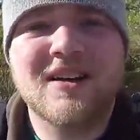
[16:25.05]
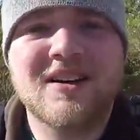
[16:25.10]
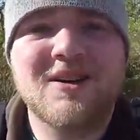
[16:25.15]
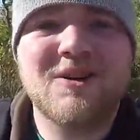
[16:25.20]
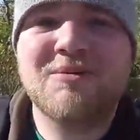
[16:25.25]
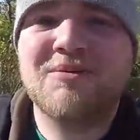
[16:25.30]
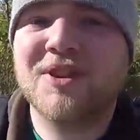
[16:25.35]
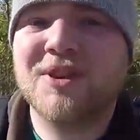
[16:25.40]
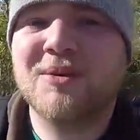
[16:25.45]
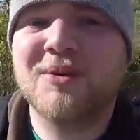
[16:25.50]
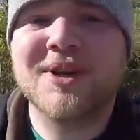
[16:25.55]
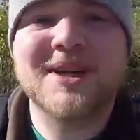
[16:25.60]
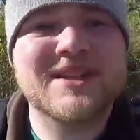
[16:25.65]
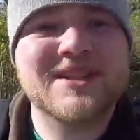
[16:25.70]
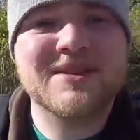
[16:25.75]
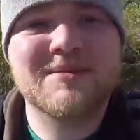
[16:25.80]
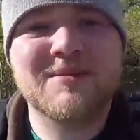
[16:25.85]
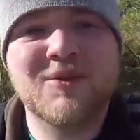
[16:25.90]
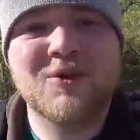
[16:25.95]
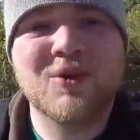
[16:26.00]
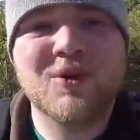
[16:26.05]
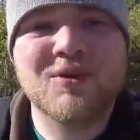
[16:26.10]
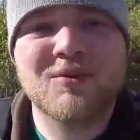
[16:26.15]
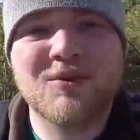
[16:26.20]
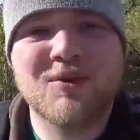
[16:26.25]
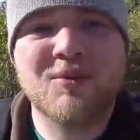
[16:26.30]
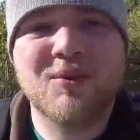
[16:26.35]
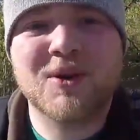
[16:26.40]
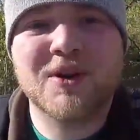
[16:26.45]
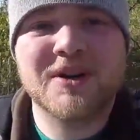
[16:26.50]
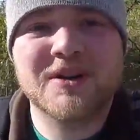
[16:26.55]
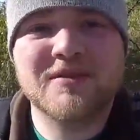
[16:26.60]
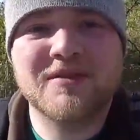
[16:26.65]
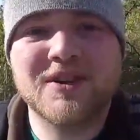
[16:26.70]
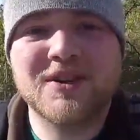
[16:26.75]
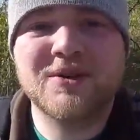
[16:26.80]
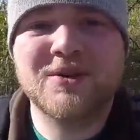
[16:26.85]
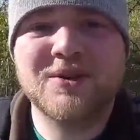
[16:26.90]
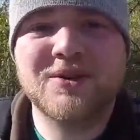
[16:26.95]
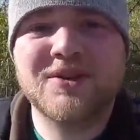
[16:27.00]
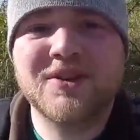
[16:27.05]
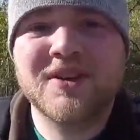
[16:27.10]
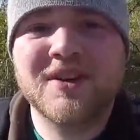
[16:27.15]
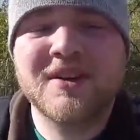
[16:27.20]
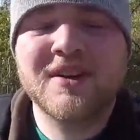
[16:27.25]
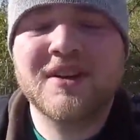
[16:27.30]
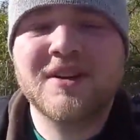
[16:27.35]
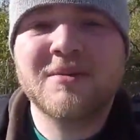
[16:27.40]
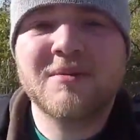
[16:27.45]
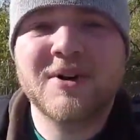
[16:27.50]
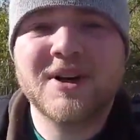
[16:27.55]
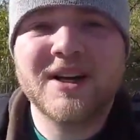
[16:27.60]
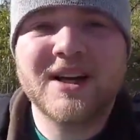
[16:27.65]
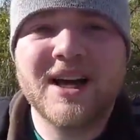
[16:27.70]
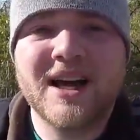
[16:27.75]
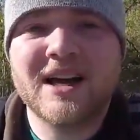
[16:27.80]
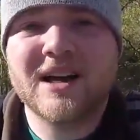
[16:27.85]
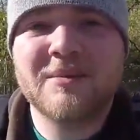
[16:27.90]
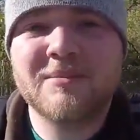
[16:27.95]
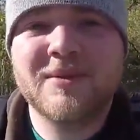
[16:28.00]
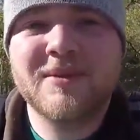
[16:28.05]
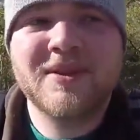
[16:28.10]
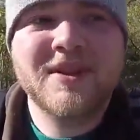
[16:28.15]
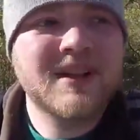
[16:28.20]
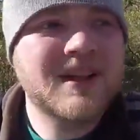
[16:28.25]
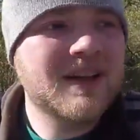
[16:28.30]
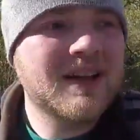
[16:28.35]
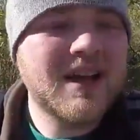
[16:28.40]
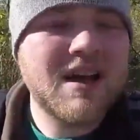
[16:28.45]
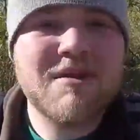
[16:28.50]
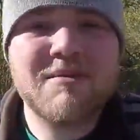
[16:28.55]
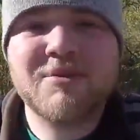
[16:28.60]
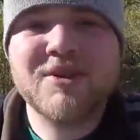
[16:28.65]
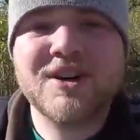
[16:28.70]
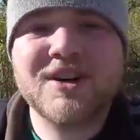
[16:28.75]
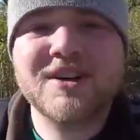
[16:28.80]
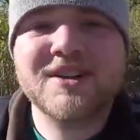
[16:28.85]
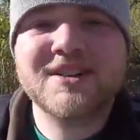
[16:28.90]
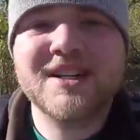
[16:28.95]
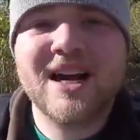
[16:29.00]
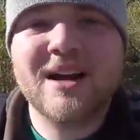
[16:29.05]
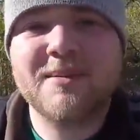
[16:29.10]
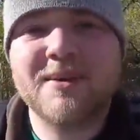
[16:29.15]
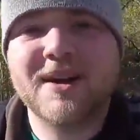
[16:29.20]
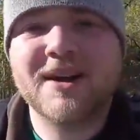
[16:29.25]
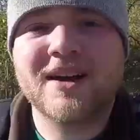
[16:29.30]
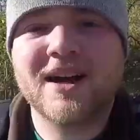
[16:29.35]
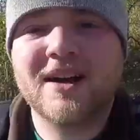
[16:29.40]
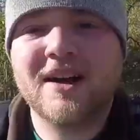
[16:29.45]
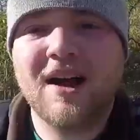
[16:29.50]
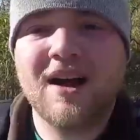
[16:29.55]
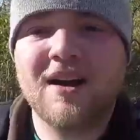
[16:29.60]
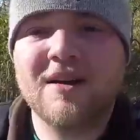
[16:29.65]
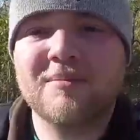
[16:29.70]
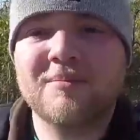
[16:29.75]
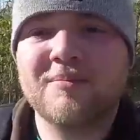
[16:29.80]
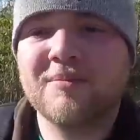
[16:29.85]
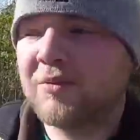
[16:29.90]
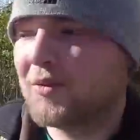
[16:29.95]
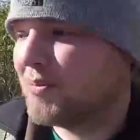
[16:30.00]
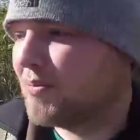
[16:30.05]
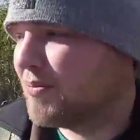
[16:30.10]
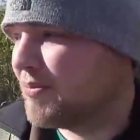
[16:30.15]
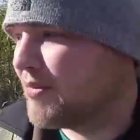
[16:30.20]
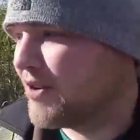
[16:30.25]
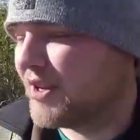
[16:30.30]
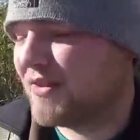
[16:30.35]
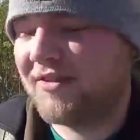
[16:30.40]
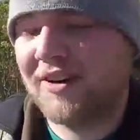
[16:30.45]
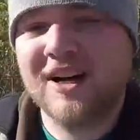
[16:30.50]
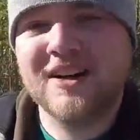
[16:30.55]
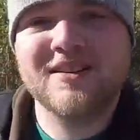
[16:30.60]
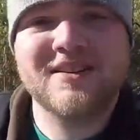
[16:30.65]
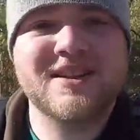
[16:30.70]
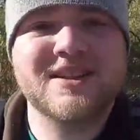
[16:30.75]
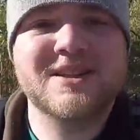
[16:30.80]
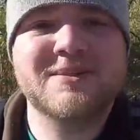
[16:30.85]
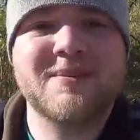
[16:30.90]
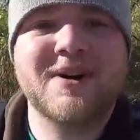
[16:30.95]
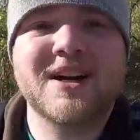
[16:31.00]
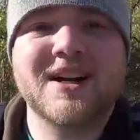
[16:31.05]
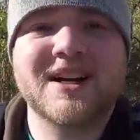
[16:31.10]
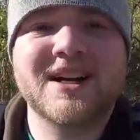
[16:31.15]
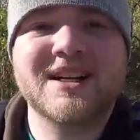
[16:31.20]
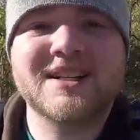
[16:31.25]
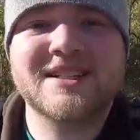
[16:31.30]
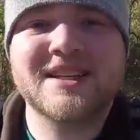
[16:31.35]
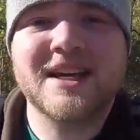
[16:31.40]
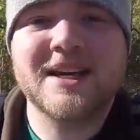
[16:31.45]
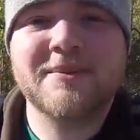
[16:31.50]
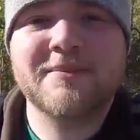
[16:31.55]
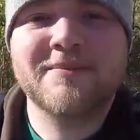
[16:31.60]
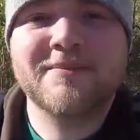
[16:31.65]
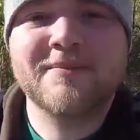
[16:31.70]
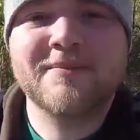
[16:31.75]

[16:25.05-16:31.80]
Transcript: hopefully we'll get some more rewarding views. But yeah, I'm having a pretty good time here. I'm pretty fond of this spot, I gotta say.